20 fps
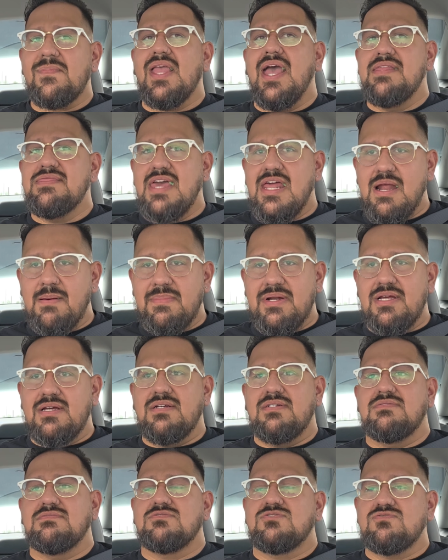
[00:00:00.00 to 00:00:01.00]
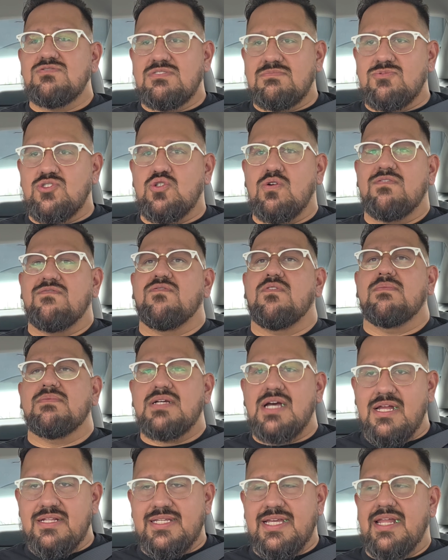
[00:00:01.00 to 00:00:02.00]
And then I'm going to do some short form
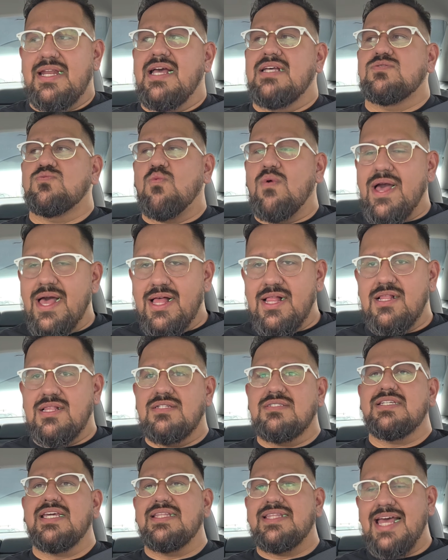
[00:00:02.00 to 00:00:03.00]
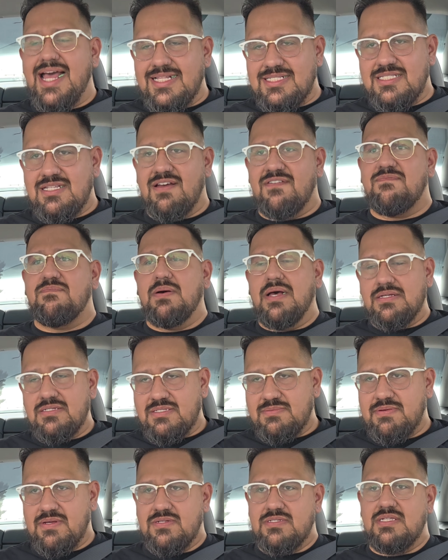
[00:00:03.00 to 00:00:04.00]
content as well, get that stuff
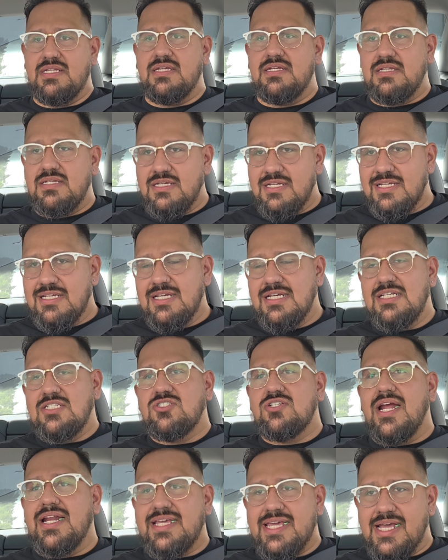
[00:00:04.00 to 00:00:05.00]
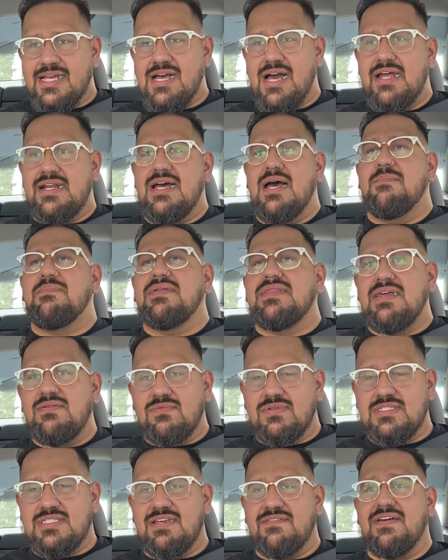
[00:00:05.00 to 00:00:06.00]
posted, try to get caught up, and then
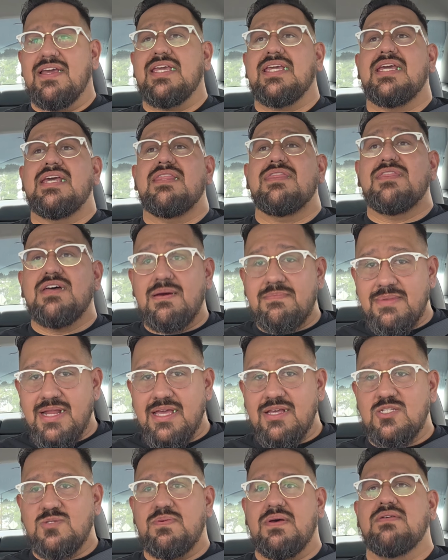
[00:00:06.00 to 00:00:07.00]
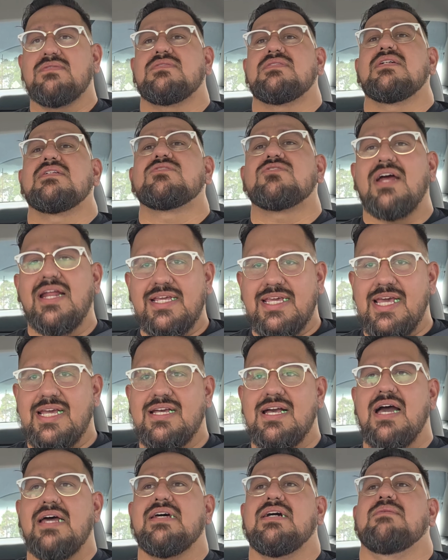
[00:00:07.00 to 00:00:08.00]
we'll see if I can get thumbnails posted, try to get
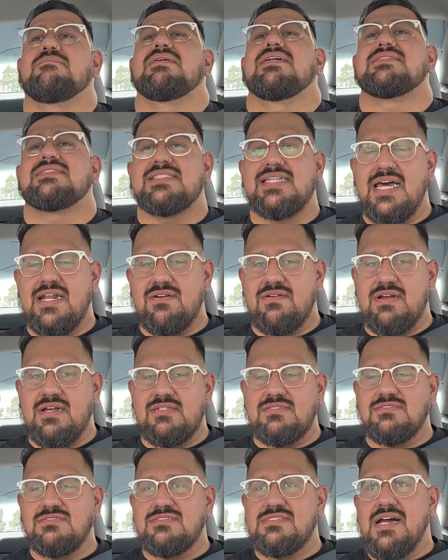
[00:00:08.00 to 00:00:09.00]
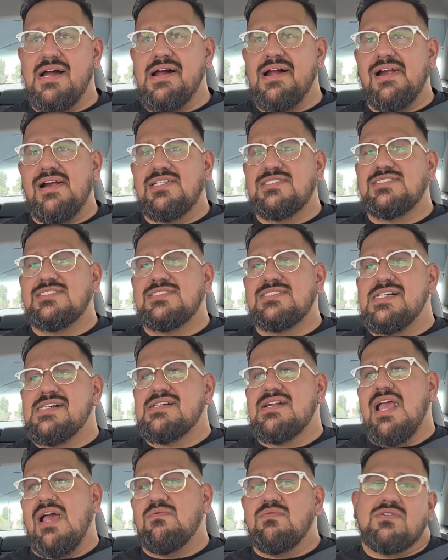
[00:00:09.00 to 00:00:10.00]
caught up, etc.
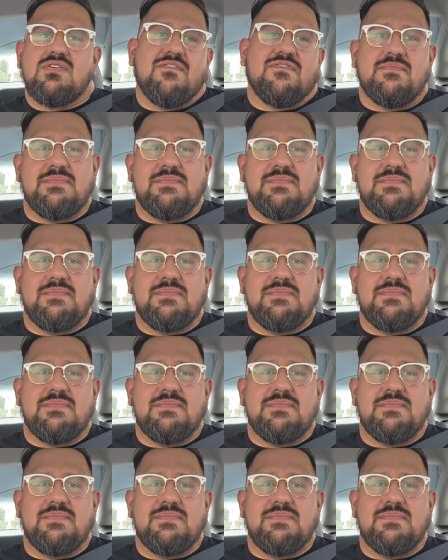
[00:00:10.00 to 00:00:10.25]
And we'll go